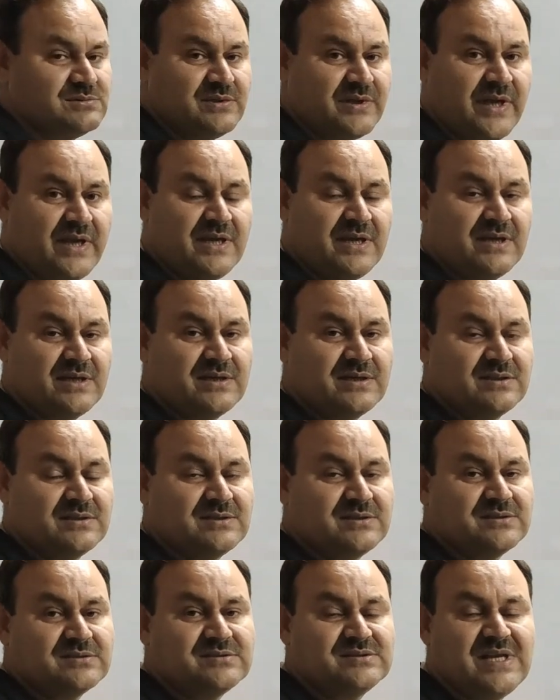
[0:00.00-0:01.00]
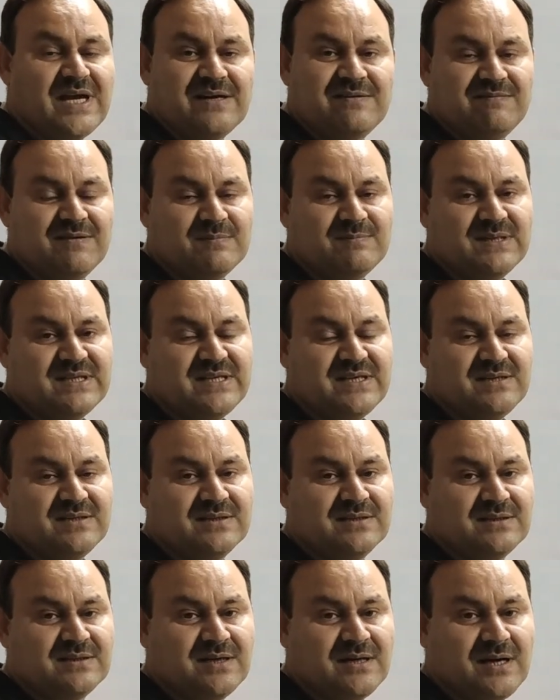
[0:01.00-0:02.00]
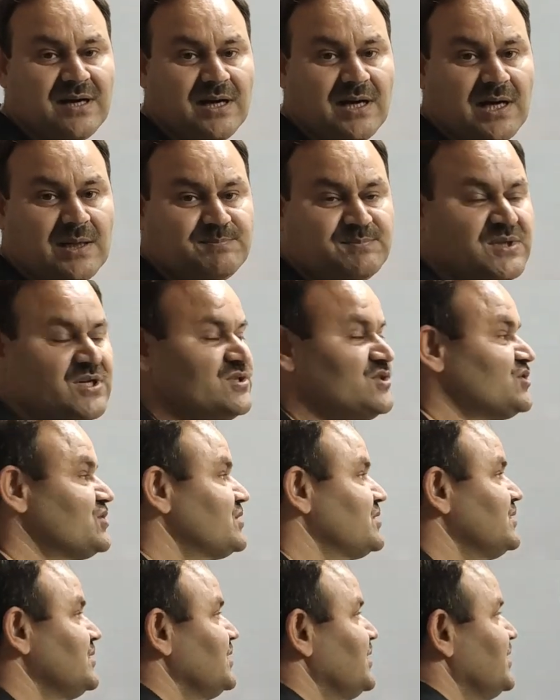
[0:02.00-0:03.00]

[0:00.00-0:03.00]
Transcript: A, that will be the upthrust.